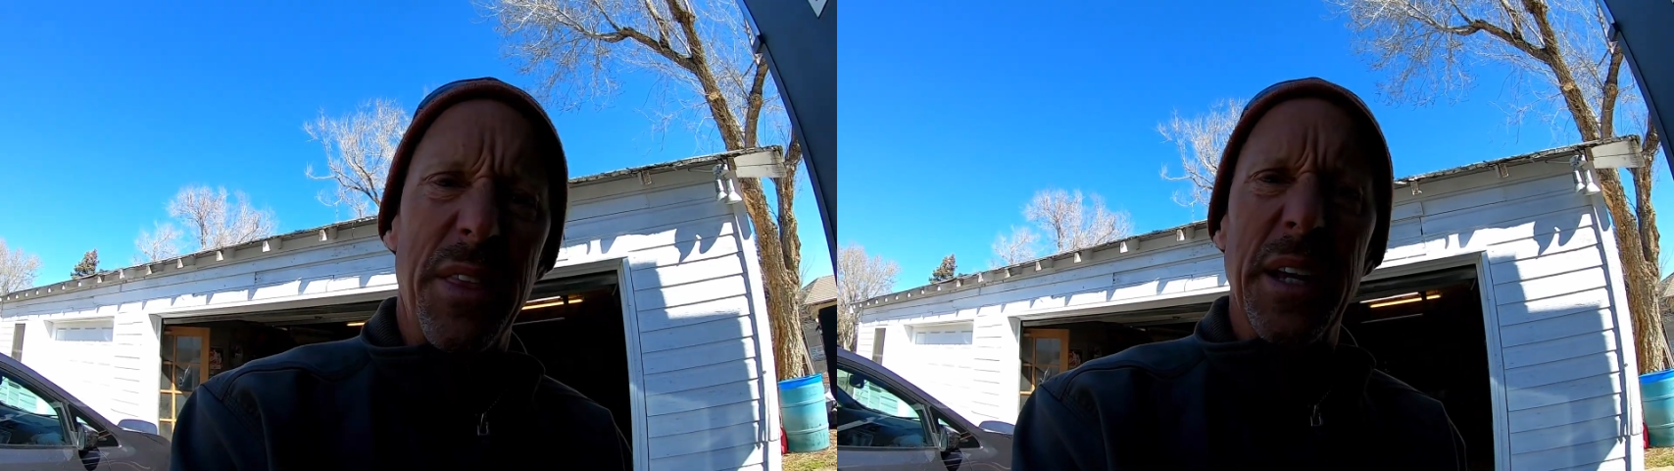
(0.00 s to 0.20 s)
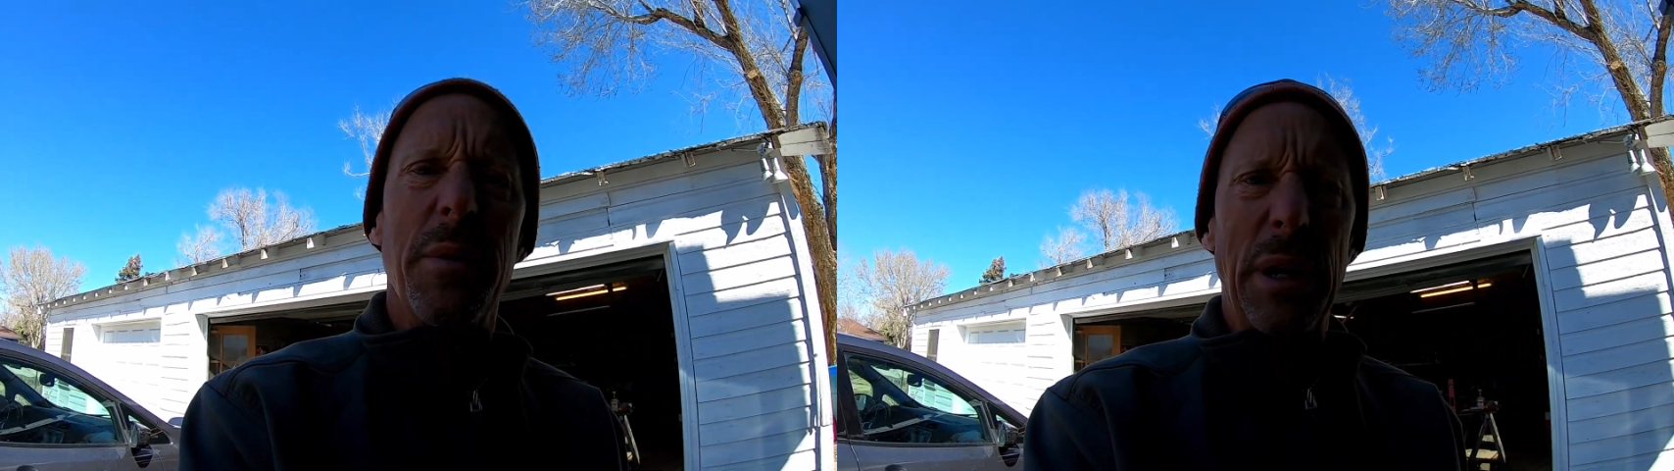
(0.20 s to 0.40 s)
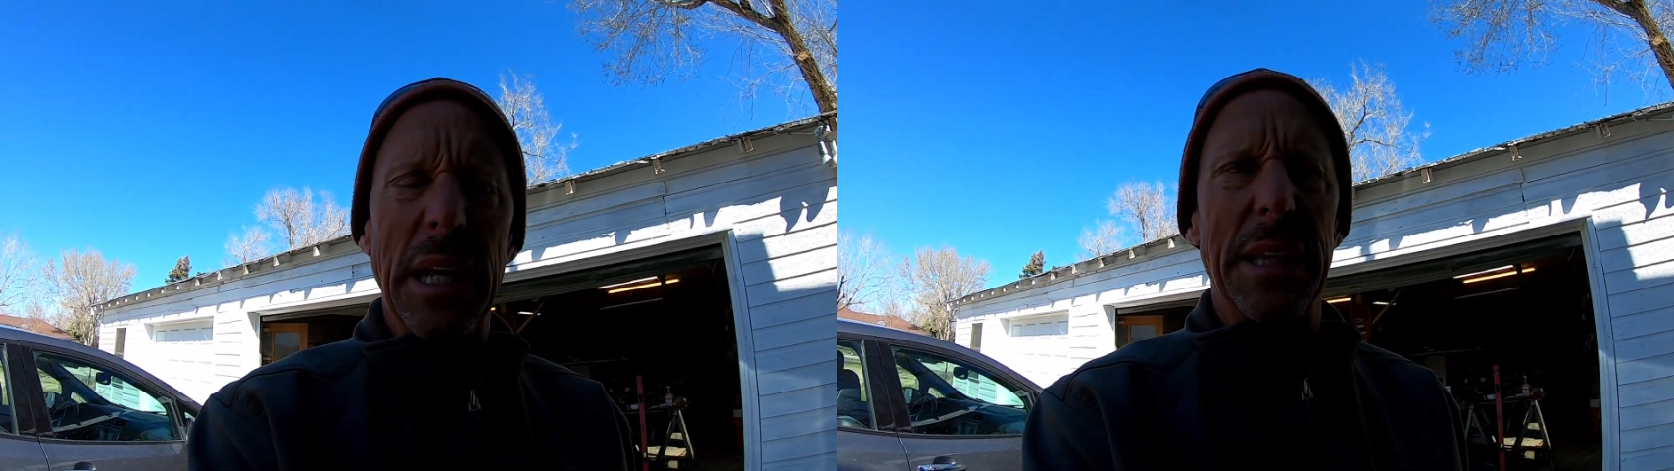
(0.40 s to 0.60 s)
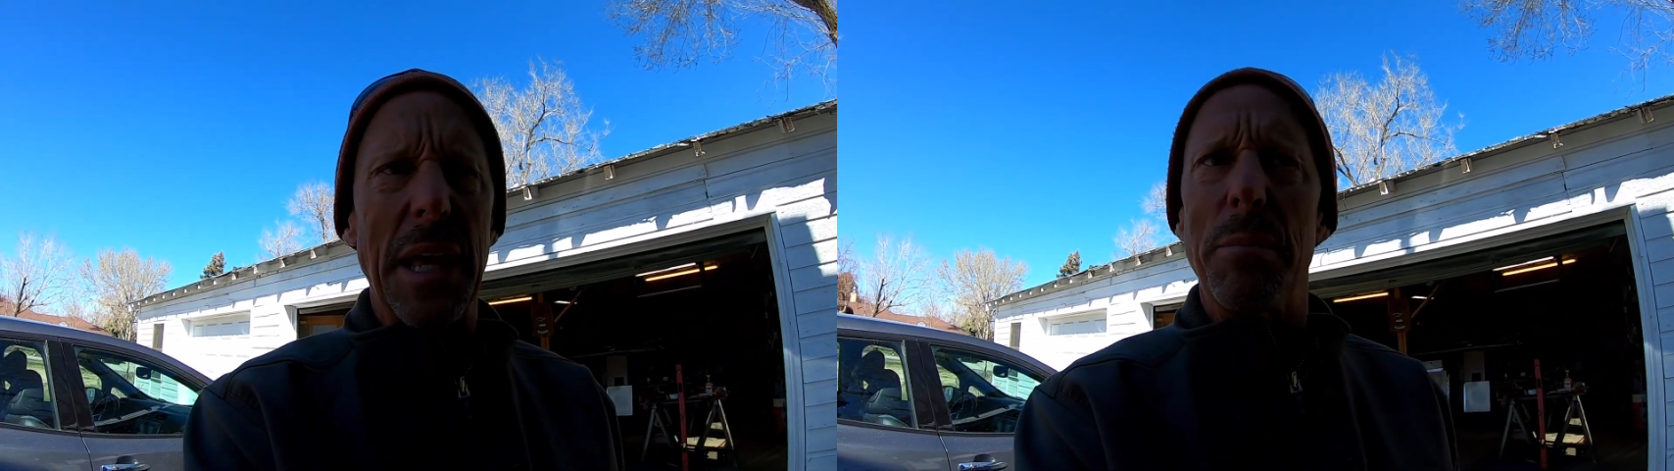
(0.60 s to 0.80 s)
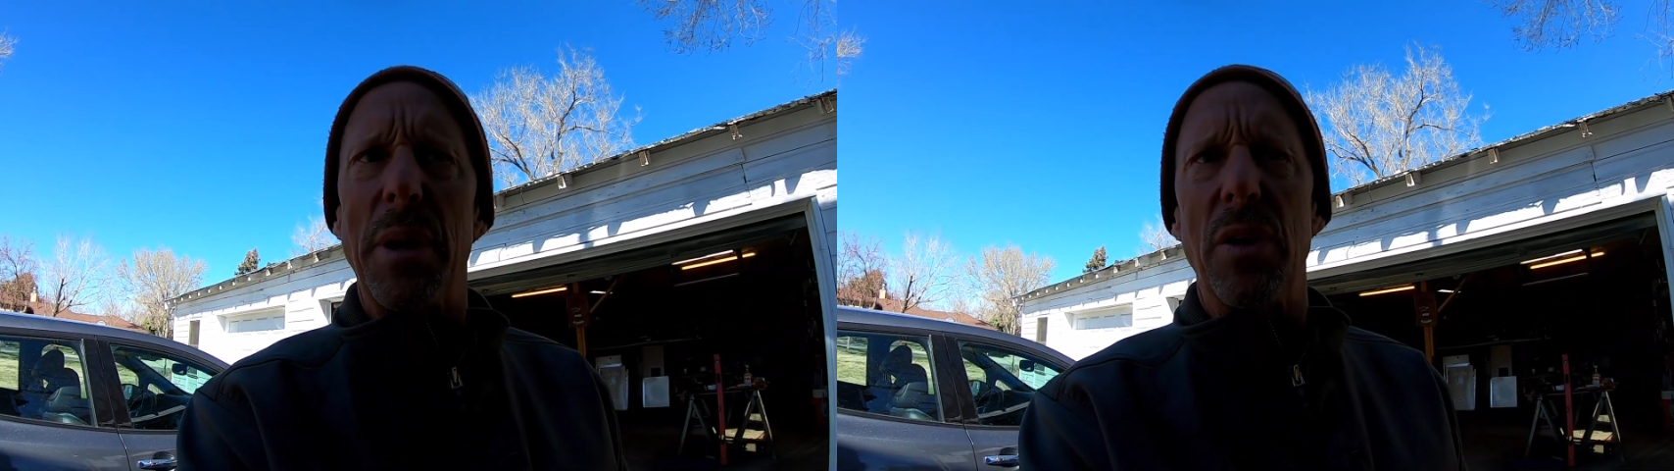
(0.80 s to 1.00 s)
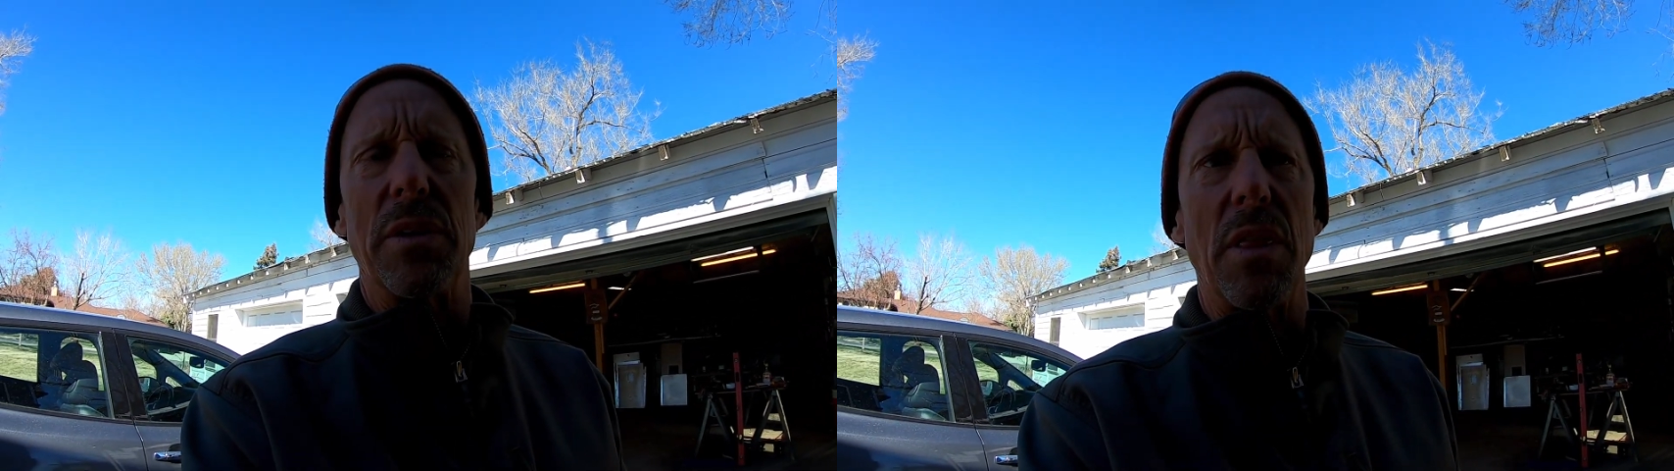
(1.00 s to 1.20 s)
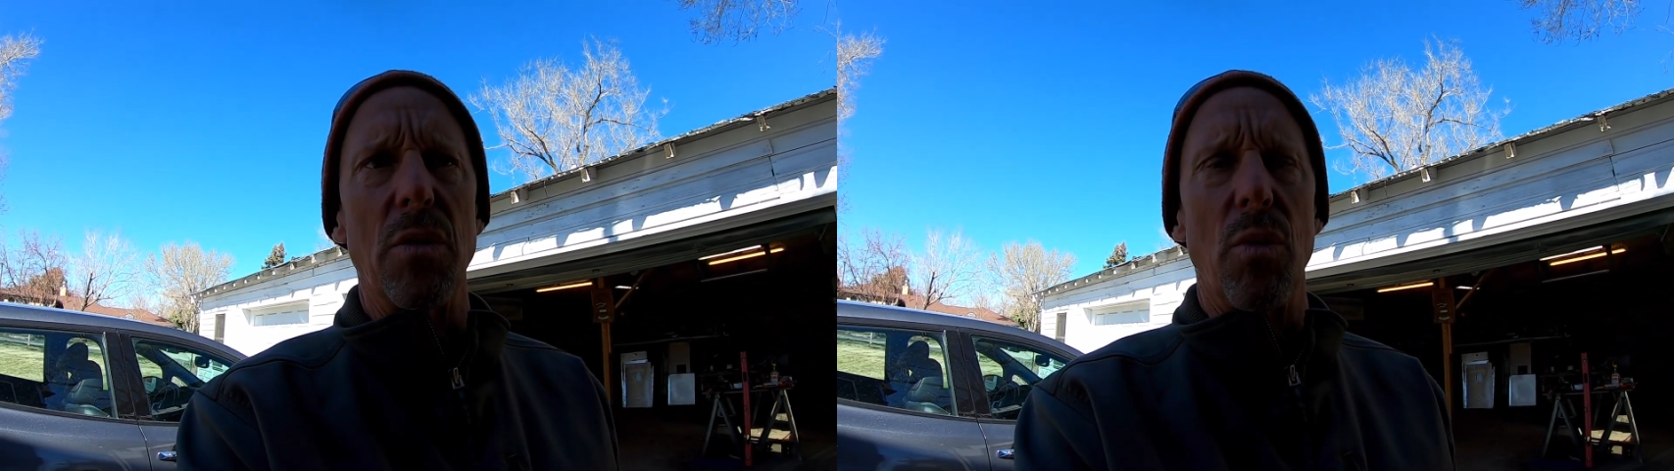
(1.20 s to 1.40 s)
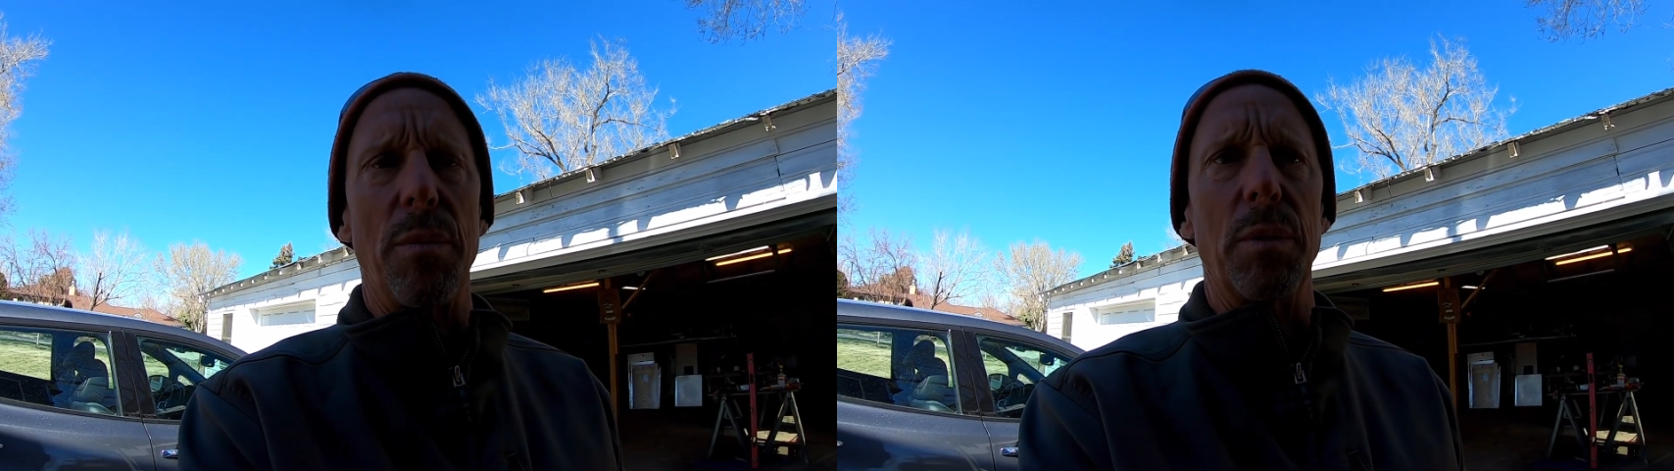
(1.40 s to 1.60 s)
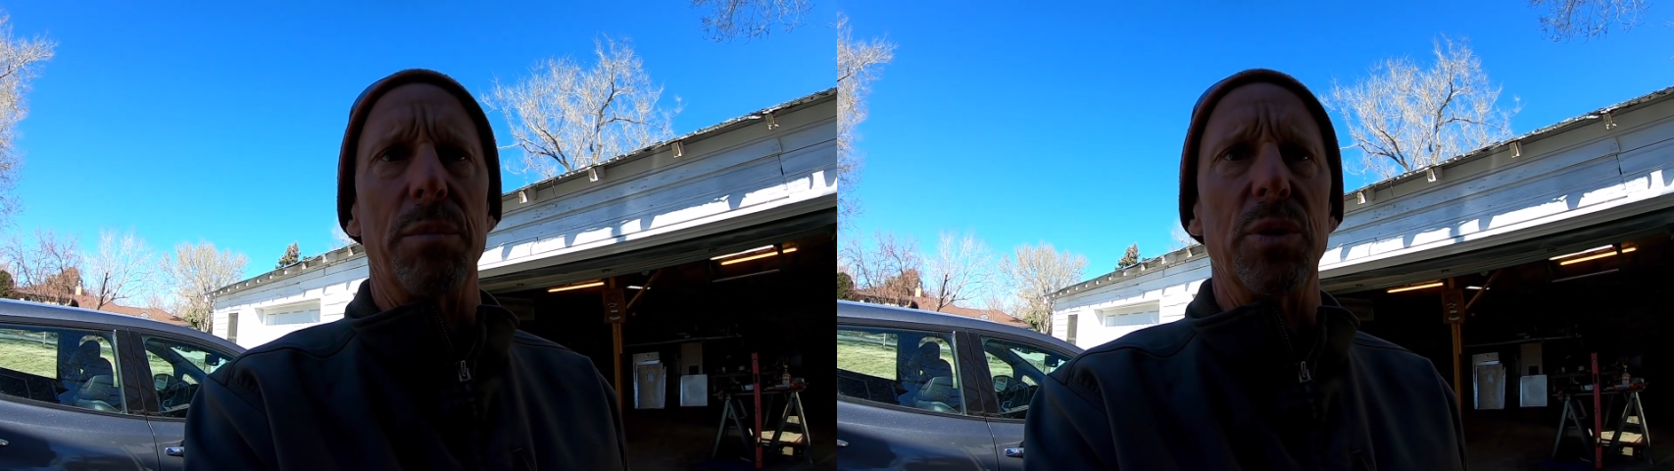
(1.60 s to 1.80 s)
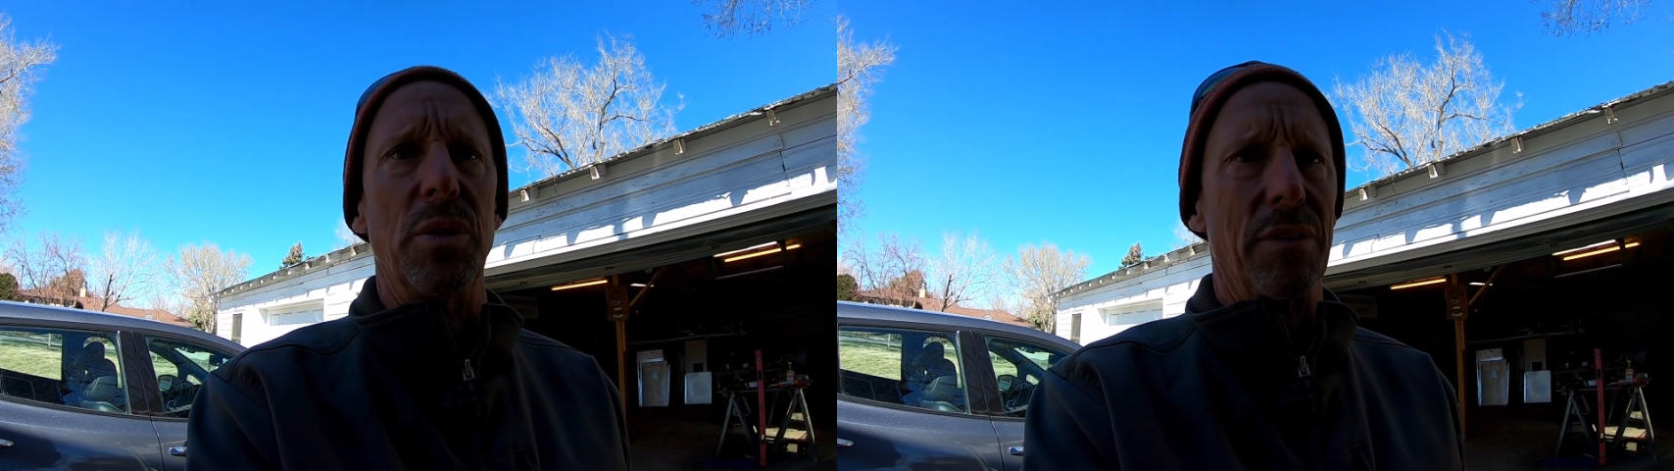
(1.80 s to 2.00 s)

I think I'm gonna like that better than the rubber boot.